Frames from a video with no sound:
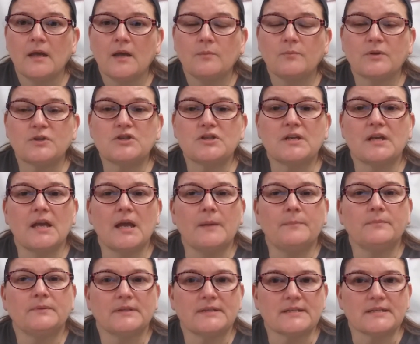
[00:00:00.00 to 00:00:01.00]
But she
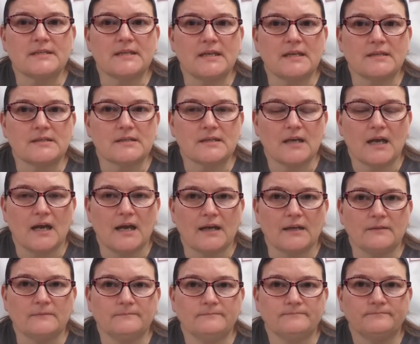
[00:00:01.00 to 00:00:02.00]
kept listening to
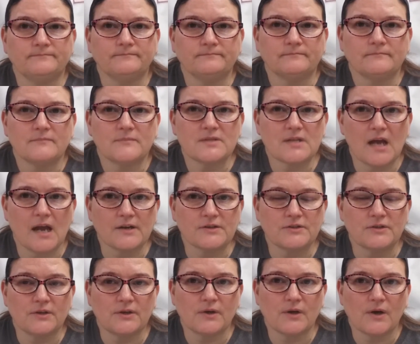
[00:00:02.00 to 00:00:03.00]
God, talked
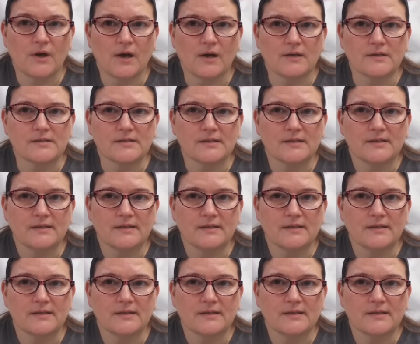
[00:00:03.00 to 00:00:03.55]
to her heart.